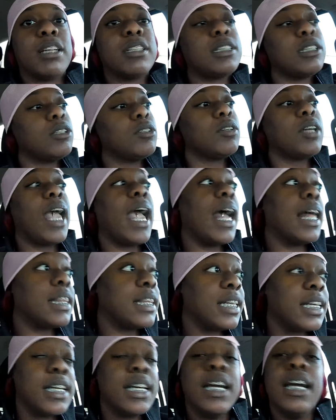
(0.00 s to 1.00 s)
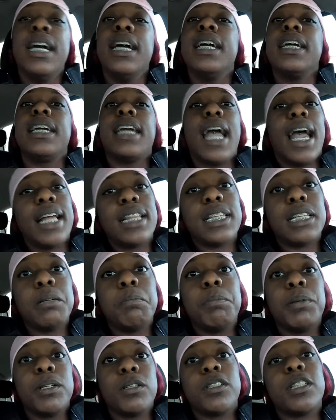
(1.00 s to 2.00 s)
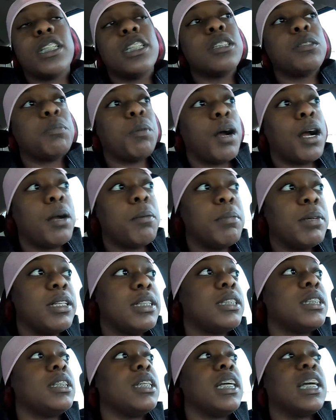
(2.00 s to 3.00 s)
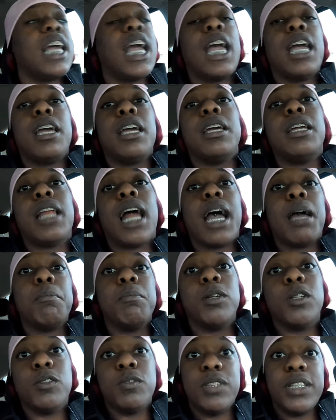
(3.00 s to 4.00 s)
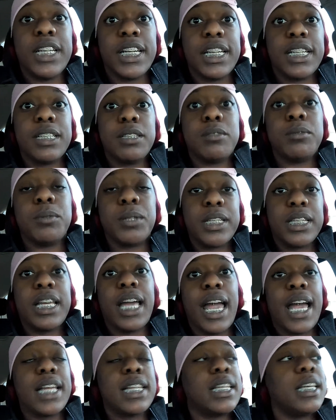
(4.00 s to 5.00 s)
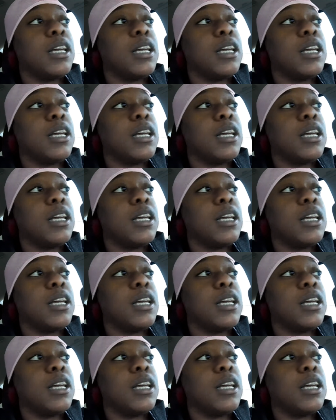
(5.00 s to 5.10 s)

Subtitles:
So Kathy built these apartments and I moved in with Kathy.